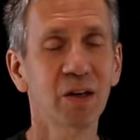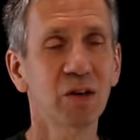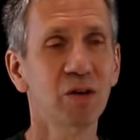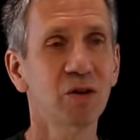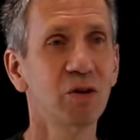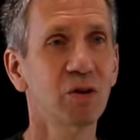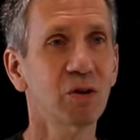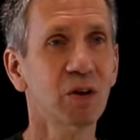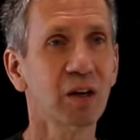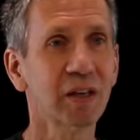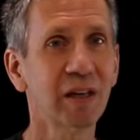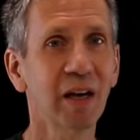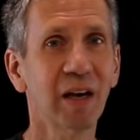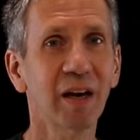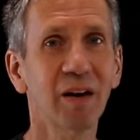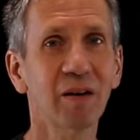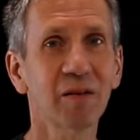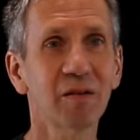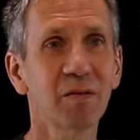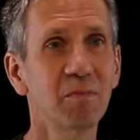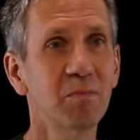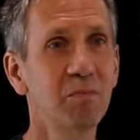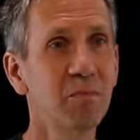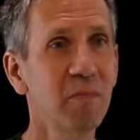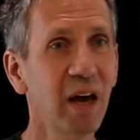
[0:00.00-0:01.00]
Your
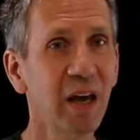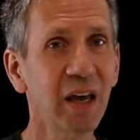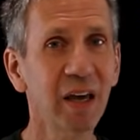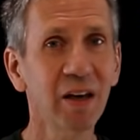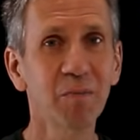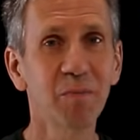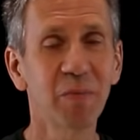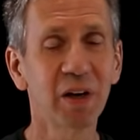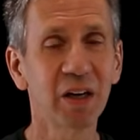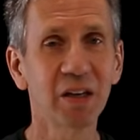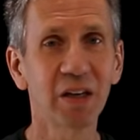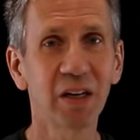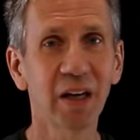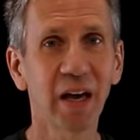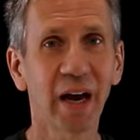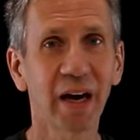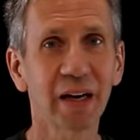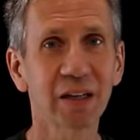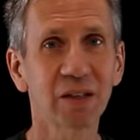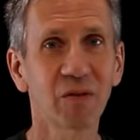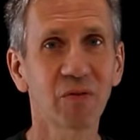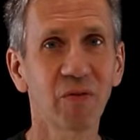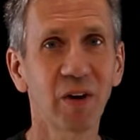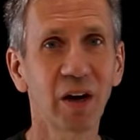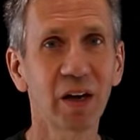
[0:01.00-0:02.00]
account may have been
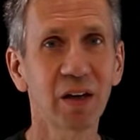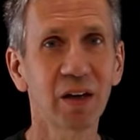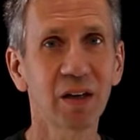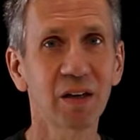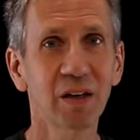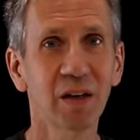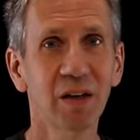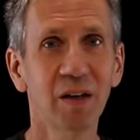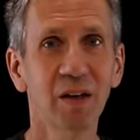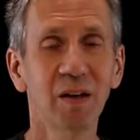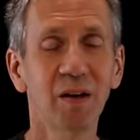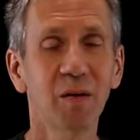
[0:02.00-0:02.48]
deactivated,